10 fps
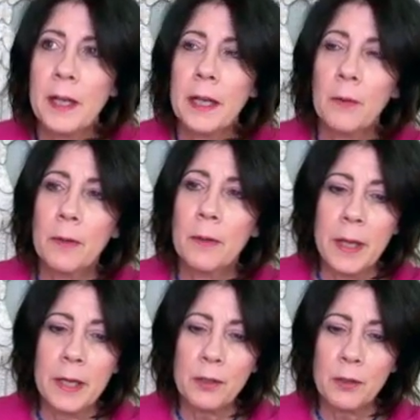And I want to
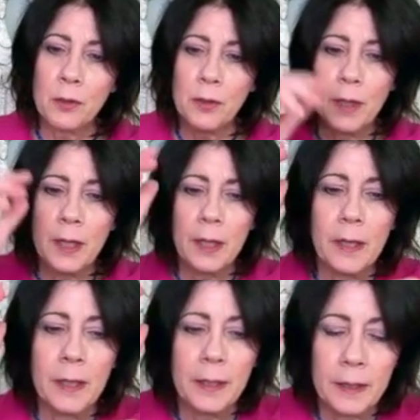make sure that
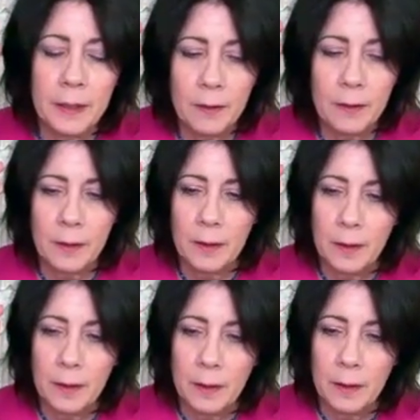I can,
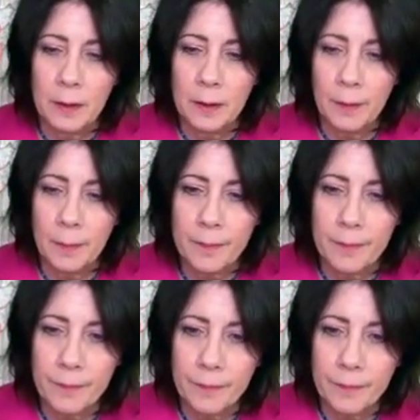um,